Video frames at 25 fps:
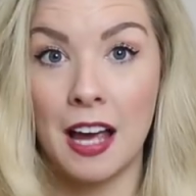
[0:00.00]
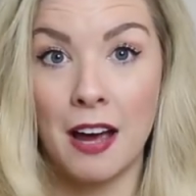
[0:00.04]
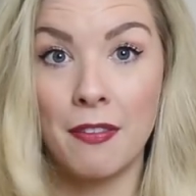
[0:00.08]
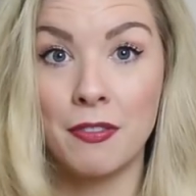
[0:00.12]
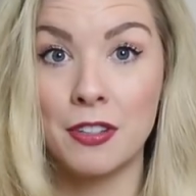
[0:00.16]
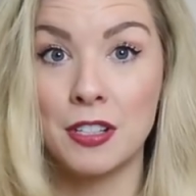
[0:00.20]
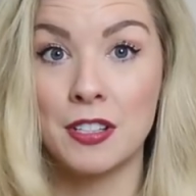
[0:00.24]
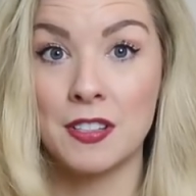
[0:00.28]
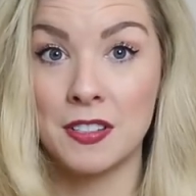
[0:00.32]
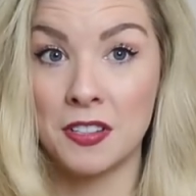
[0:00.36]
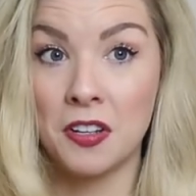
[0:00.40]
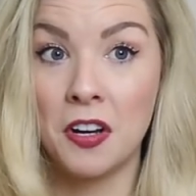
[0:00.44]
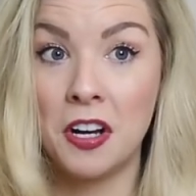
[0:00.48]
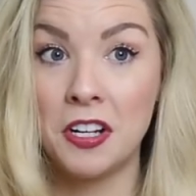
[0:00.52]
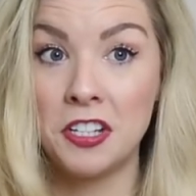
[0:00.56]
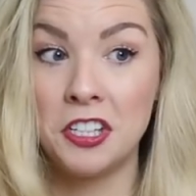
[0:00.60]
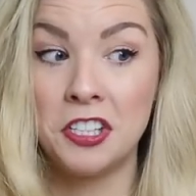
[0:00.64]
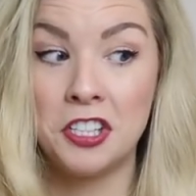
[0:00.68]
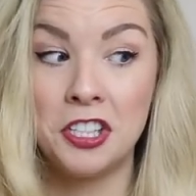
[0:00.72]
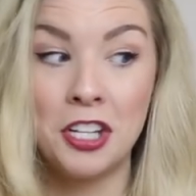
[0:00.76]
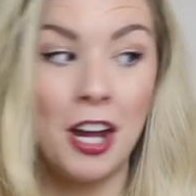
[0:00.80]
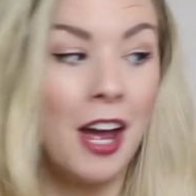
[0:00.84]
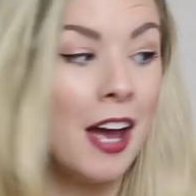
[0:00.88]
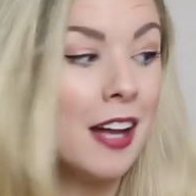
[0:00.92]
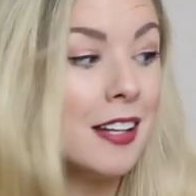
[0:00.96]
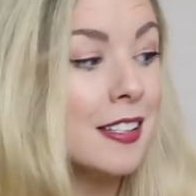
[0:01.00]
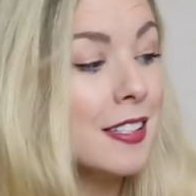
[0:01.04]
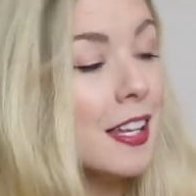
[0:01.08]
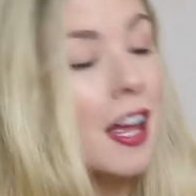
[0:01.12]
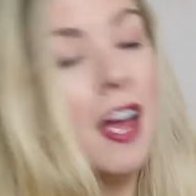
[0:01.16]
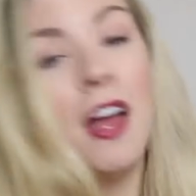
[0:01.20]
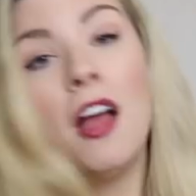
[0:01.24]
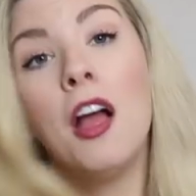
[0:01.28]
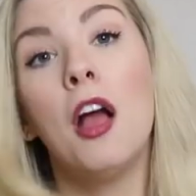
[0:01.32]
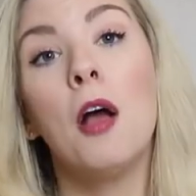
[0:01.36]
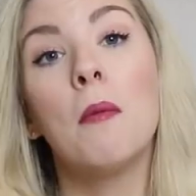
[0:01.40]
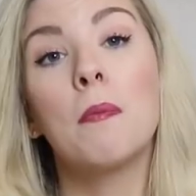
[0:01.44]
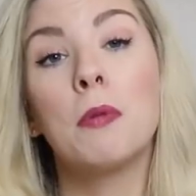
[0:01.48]
I haven't decided yet,
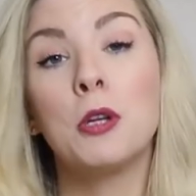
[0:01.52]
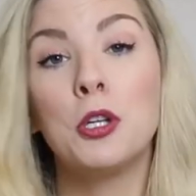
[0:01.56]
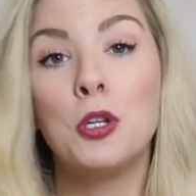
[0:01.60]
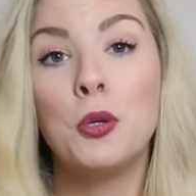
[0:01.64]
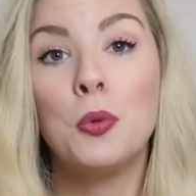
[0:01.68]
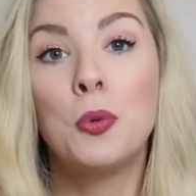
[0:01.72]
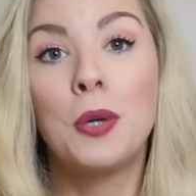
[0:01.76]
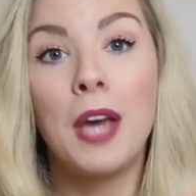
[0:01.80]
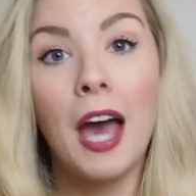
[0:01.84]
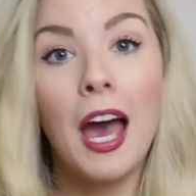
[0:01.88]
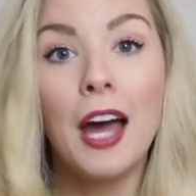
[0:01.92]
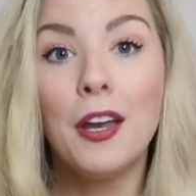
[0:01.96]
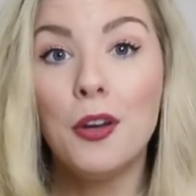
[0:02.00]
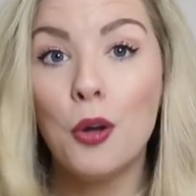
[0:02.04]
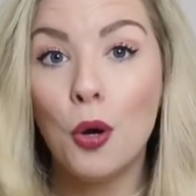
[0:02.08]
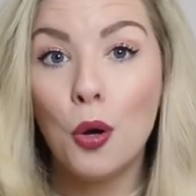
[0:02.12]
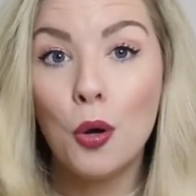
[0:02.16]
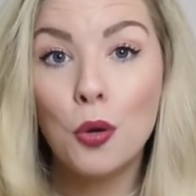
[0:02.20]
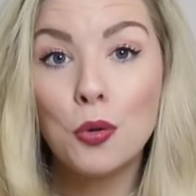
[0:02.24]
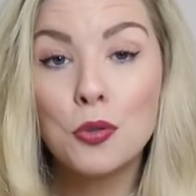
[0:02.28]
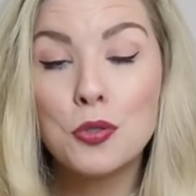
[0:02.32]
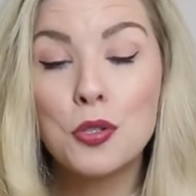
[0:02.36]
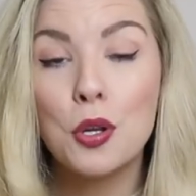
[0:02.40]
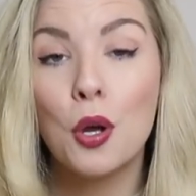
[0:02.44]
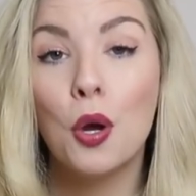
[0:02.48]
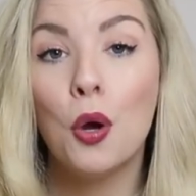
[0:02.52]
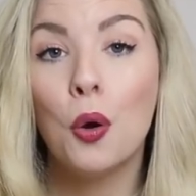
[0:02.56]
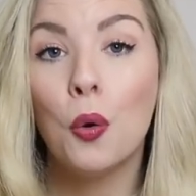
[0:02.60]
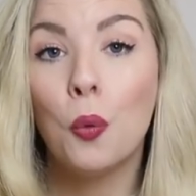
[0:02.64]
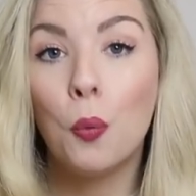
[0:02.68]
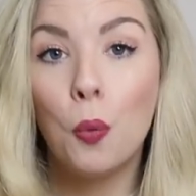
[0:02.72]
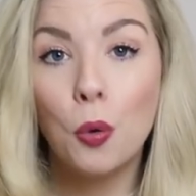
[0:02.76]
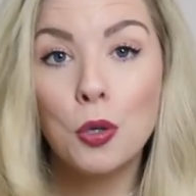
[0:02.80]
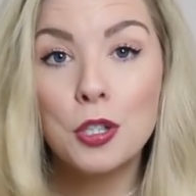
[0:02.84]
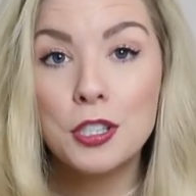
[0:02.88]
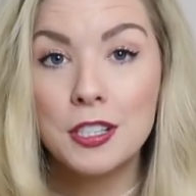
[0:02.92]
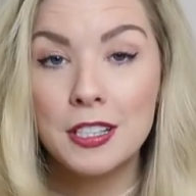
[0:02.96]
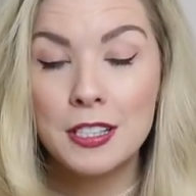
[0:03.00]
but you cannot
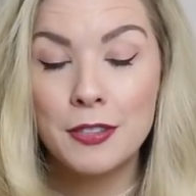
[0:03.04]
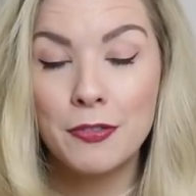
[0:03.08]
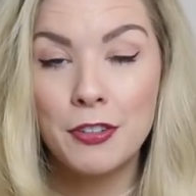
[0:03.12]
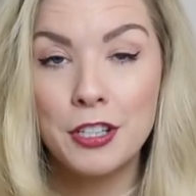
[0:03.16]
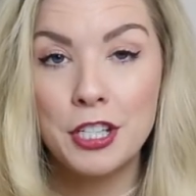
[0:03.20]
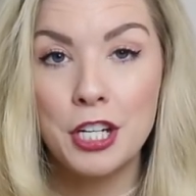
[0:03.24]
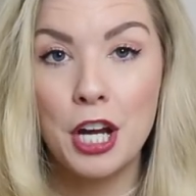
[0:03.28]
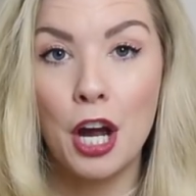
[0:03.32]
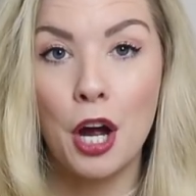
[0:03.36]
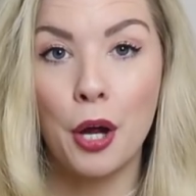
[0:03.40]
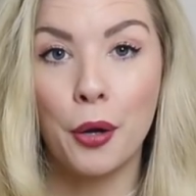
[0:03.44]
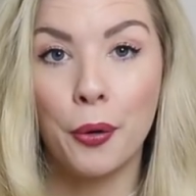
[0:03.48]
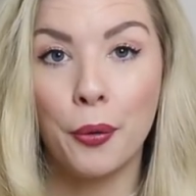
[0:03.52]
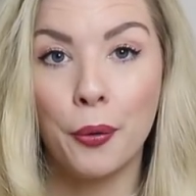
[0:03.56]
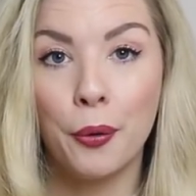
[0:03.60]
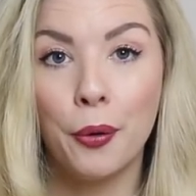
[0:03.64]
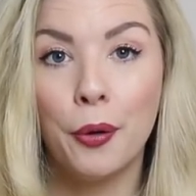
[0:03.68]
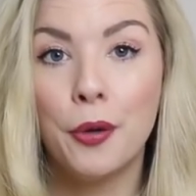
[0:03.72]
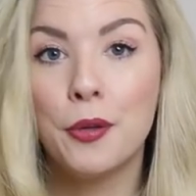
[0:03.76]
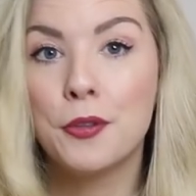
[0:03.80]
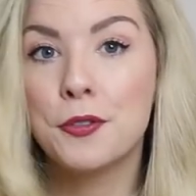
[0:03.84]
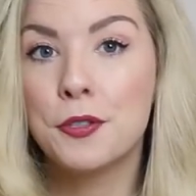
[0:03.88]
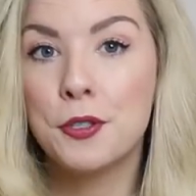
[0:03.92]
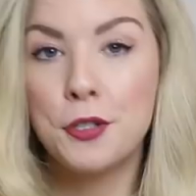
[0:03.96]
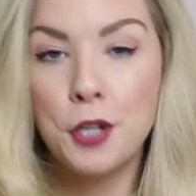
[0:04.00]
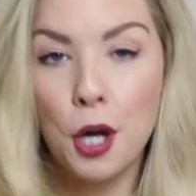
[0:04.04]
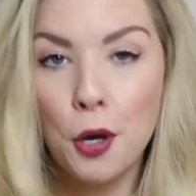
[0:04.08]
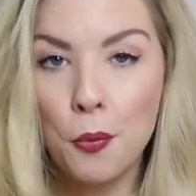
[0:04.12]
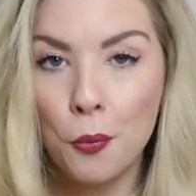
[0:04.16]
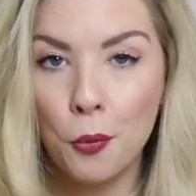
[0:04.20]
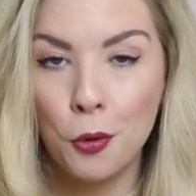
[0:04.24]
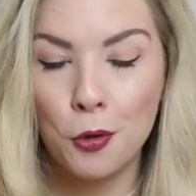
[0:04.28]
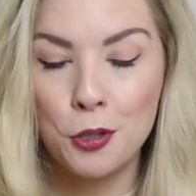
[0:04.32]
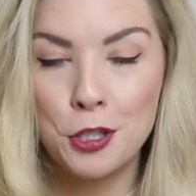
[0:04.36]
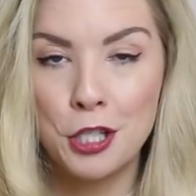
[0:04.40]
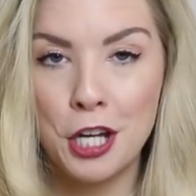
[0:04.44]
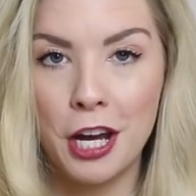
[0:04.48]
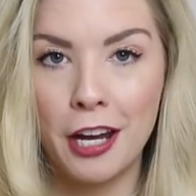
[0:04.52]
watch this video, so
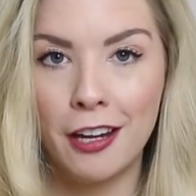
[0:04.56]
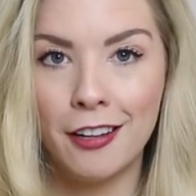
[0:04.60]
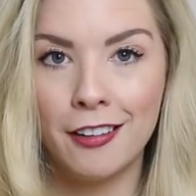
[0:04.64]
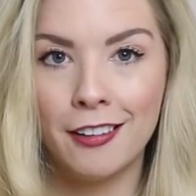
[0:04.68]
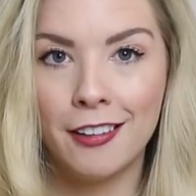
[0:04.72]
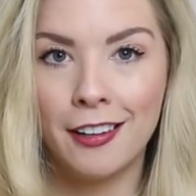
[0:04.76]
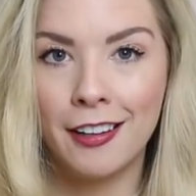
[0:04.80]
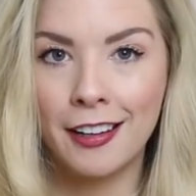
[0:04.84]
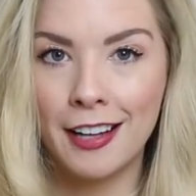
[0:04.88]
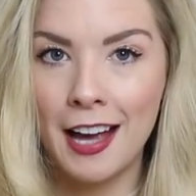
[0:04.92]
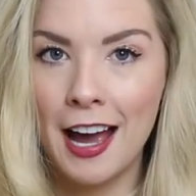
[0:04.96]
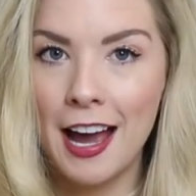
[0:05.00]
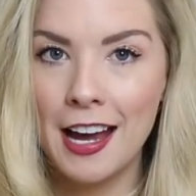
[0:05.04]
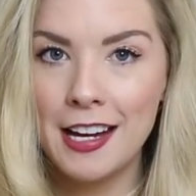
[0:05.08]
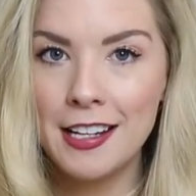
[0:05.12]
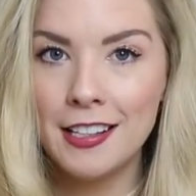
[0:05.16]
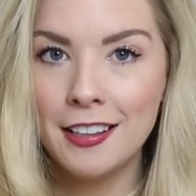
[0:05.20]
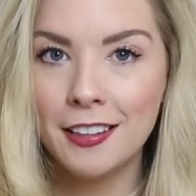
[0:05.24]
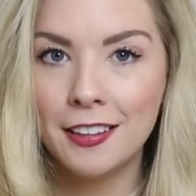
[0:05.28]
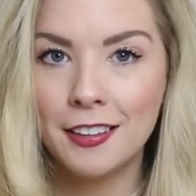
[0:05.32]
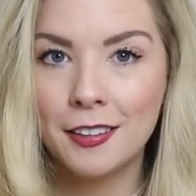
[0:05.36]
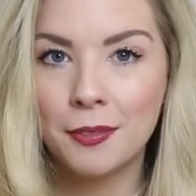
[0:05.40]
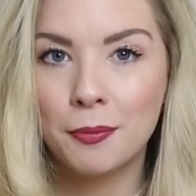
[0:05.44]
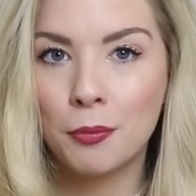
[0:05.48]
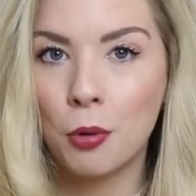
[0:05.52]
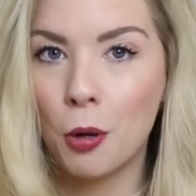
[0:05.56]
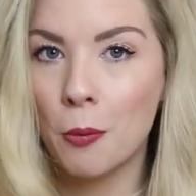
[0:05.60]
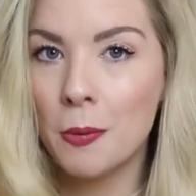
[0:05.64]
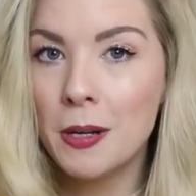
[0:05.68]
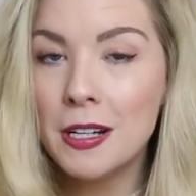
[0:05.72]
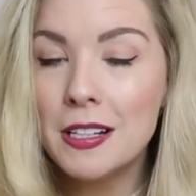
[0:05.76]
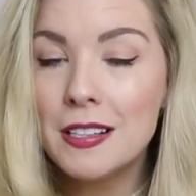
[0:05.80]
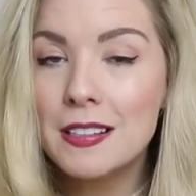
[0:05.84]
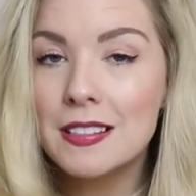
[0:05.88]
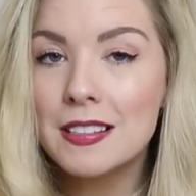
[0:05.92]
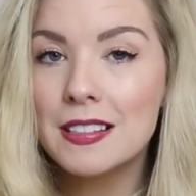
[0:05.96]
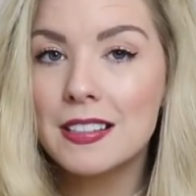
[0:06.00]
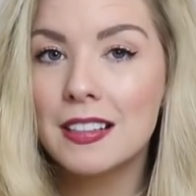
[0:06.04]
don't watch it, okay?
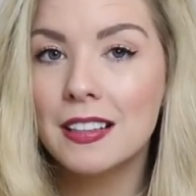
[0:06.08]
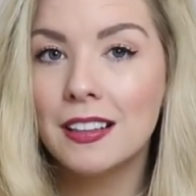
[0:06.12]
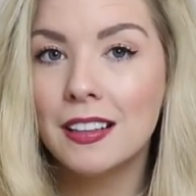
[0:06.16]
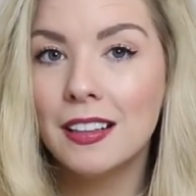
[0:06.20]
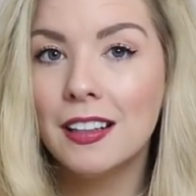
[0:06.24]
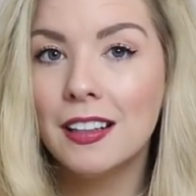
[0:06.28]
Promise?